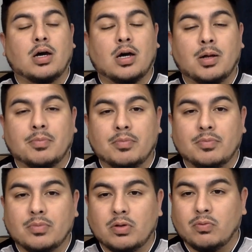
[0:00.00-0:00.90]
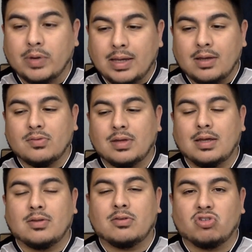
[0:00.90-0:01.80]
round. Reyes
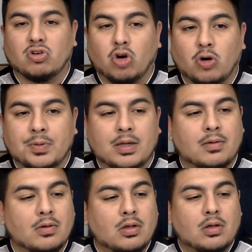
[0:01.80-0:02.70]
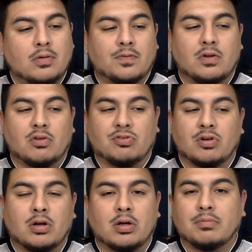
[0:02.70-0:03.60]
and Jacoby from the
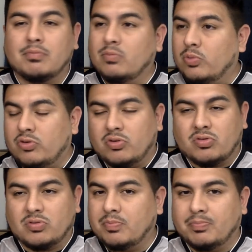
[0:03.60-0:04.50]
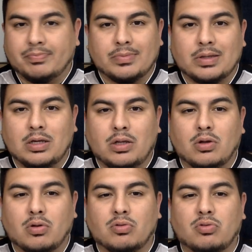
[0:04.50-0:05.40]
start was just, you
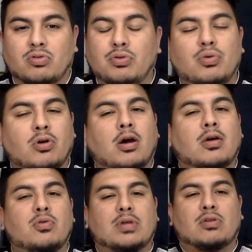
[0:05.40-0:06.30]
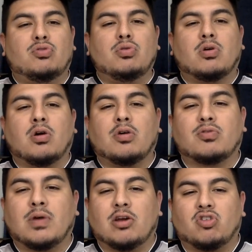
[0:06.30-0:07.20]
know, it was like 2 cars
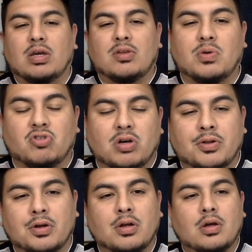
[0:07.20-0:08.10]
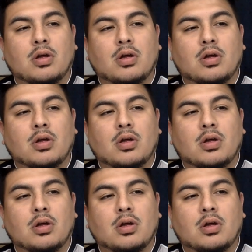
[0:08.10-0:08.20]
crashing into each other.